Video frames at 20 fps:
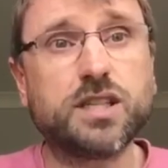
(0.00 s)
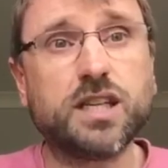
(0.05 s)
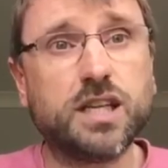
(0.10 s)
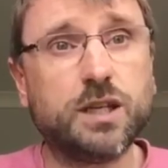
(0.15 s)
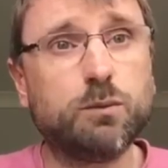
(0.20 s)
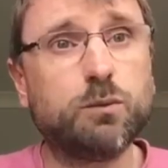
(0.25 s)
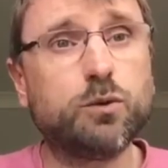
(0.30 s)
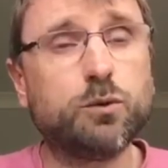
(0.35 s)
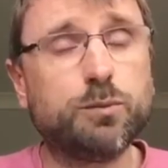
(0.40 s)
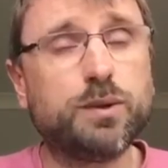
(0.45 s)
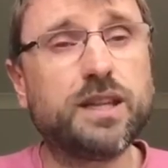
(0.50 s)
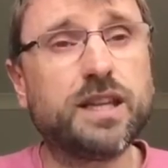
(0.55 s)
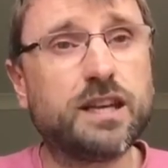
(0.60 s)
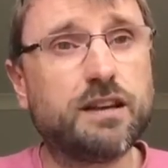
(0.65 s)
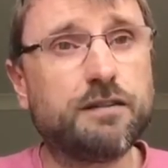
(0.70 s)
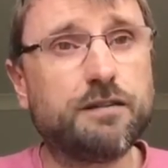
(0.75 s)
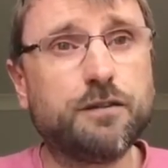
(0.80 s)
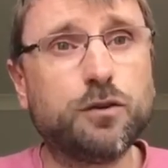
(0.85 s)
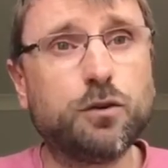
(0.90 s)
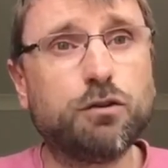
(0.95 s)
He will be
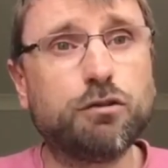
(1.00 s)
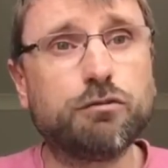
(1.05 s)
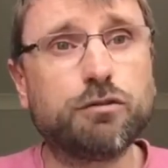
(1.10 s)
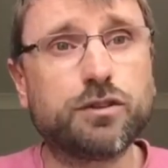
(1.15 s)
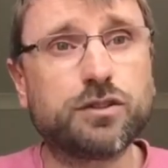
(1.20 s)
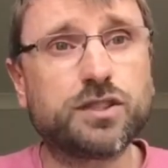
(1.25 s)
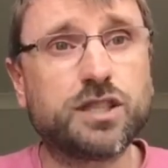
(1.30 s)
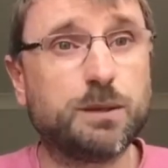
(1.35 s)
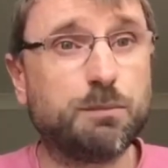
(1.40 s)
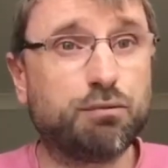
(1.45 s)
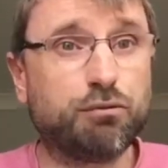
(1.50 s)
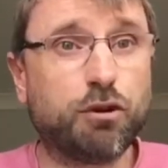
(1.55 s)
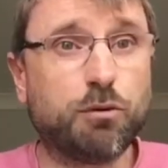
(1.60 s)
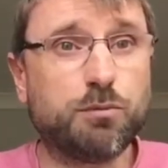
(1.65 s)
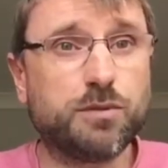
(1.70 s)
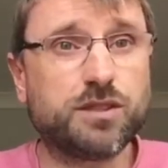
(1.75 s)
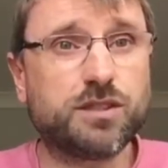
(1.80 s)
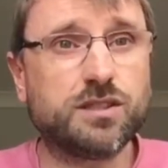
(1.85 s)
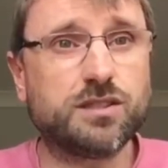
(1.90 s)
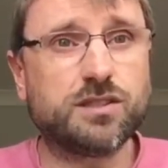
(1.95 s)
there for us. He
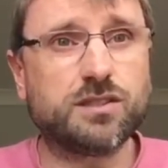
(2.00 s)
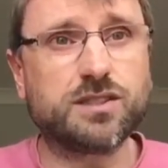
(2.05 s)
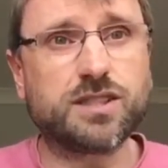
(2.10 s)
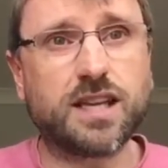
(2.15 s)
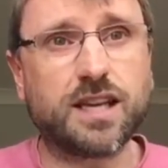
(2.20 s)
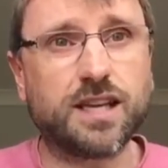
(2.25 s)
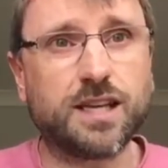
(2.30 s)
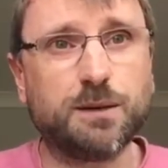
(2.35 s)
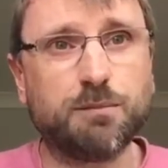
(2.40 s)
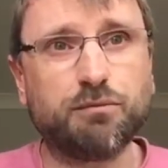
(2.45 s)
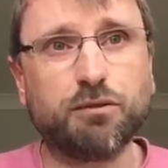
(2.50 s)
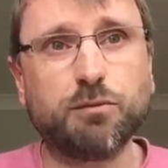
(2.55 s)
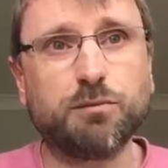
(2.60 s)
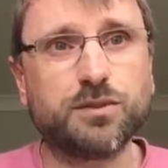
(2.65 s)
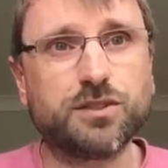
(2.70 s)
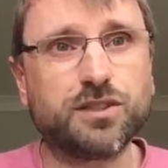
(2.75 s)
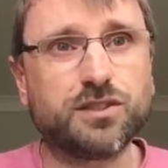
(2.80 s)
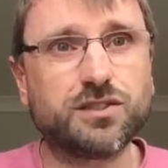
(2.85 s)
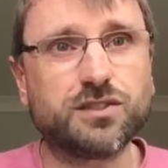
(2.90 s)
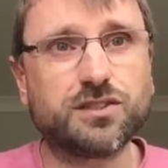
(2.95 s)
promises us that. He
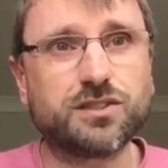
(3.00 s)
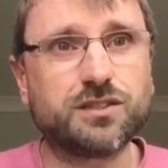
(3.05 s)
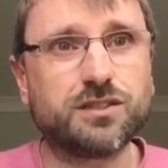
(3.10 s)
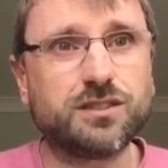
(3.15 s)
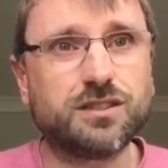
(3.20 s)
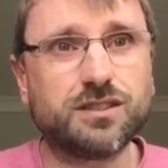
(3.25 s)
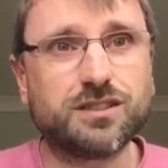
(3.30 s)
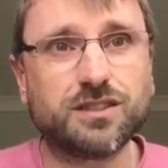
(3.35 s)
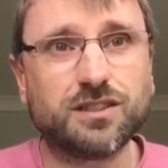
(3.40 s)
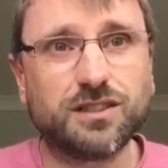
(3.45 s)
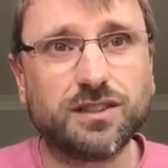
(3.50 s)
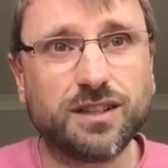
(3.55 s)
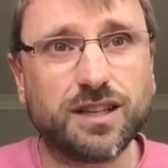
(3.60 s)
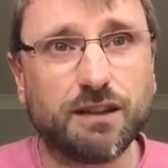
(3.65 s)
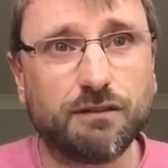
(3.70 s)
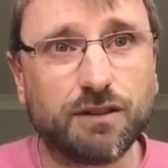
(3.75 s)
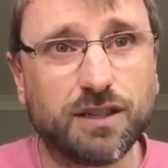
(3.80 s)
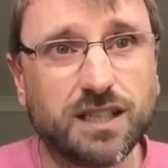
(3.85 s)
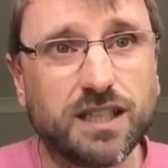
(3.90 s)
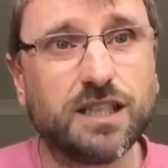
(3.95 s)
promises to
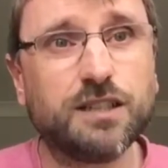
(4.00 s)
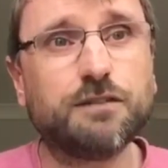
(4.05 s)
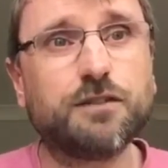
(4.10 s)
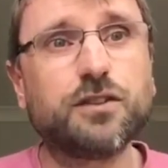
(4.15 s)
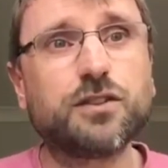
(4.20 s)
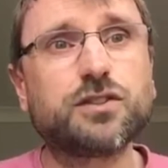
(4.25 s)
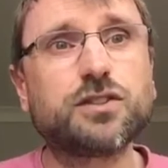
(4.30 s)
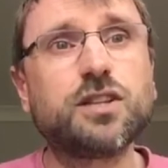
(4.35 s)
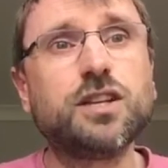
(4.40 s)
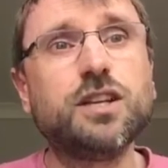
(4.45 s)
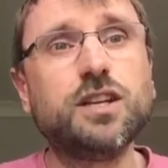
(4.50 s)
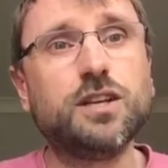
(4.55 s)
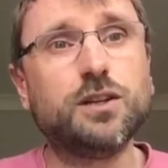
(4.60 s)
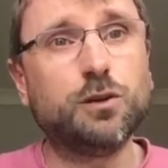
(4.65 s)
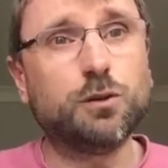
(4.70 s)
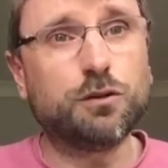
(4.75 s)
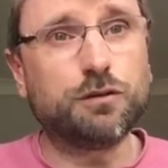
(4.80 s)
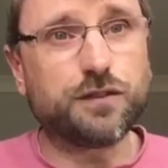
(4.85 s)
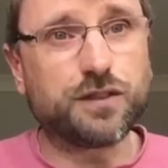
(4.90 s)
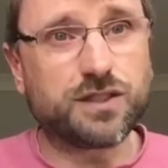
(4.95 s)
never leave us
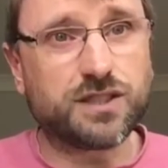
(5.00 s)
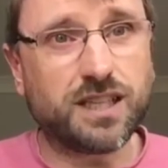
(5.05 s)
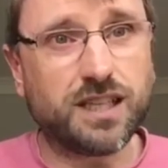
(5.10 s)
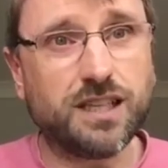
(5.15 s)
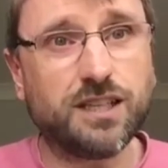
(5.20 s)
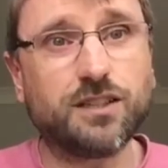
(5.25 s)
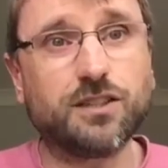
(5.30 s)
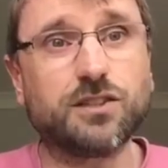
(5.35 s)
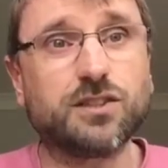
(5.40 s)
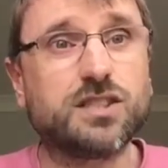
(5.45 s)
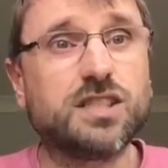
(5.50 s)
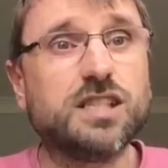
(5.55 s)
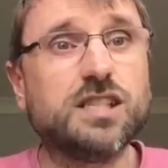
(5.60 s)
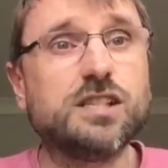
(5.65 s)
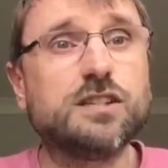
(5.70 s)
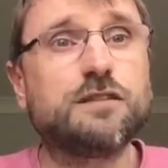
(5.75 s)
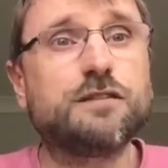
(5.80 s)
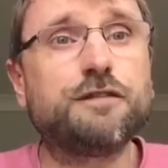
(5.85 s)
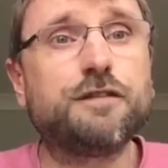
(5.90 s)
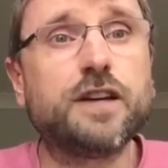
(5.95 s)
nor forsake us. He
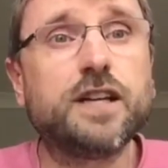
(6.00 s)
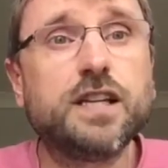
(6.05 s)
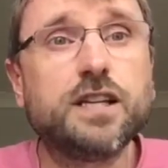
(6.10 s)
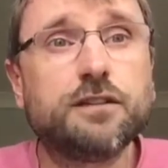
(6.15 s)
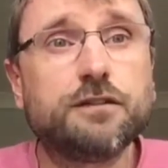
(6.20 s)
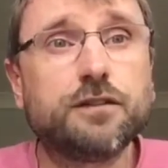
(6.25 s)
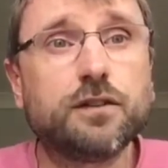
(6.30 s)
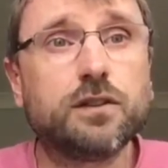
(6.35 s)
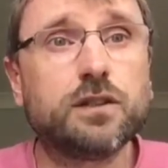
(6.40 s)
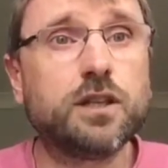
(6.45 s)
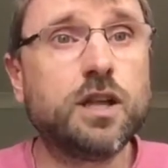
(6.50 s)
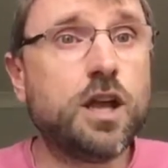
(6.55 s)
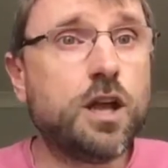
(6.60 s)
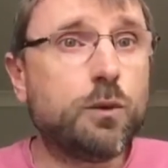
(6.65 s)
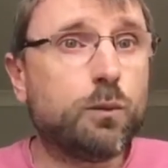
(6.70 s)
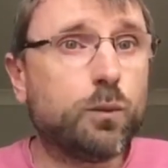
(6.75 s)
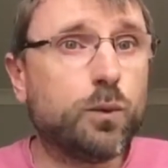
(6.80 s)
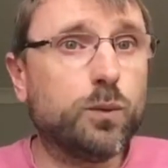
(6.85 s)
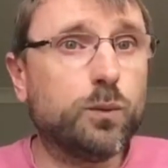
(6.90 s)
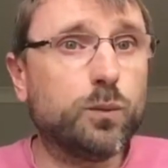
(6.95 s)
is faithful
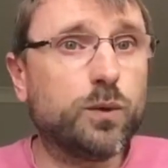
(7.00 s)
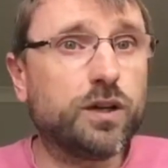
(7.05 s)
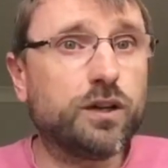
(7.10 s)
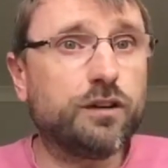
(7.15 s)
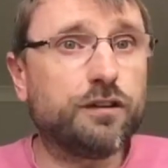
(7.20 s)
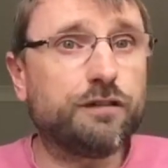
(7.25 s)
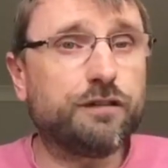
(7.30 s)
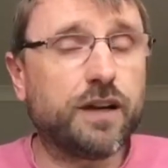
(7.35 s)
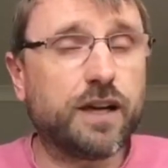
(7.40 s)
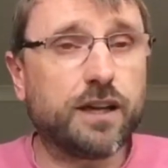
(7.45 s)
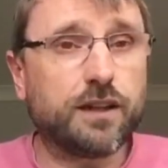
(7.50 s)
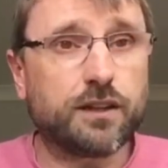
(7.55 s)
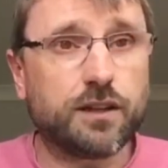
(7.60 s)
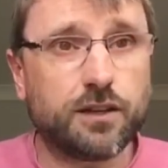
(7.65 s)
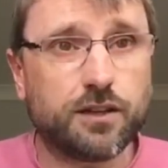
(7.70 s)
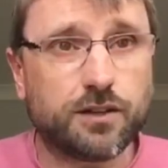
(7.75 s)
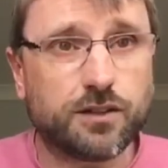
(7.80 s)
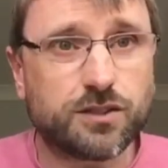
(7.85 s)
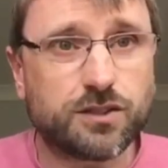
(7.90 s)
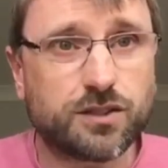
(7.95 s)
when we are
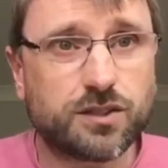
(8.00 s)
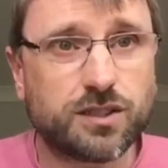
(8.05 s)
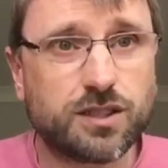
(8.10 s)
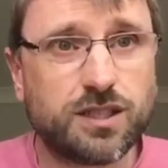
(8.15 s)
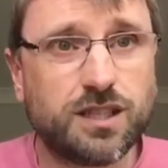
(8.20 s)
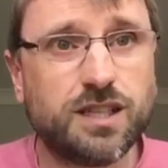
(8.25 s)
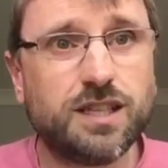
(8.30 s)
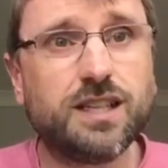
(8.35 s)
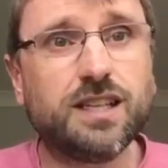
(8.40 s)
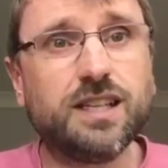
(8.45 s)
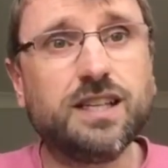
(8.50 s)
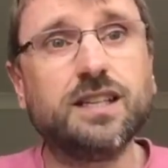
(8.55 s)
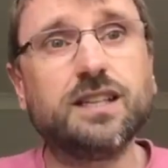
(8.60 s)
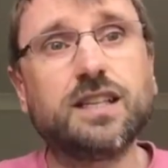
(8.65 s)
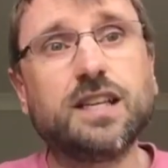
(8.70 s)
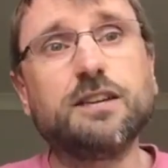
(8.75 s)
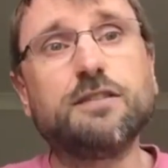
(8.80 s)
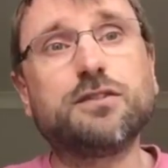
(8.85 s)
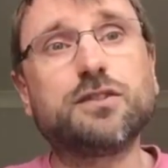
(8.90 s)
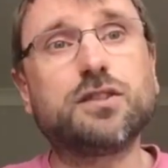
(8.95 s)
faithless. He
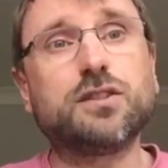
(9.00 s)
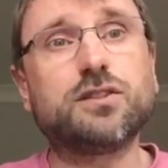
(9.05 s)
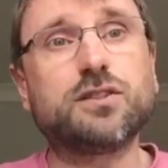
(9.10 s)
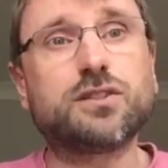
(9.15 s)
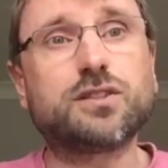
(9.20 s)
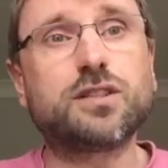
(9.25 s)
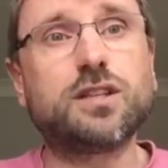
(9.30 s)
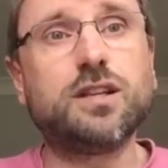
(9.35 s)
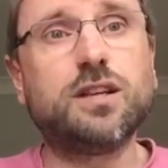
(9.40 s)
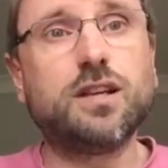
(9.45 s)
gives us